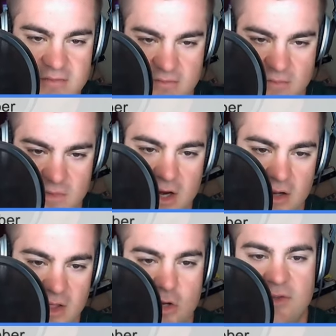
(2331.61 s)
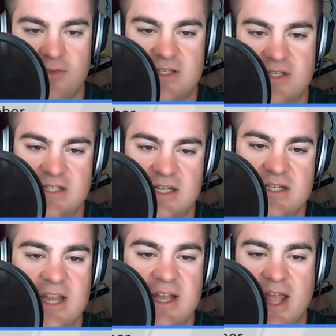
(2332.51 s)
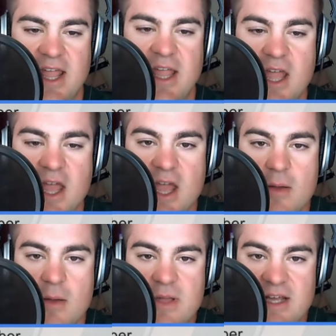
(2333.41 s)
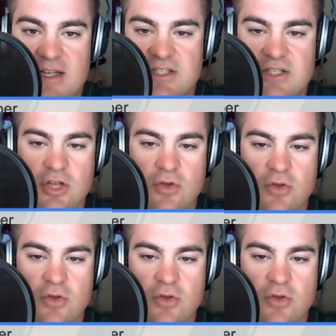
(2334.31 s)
nearly equivalent to the CCNA, because you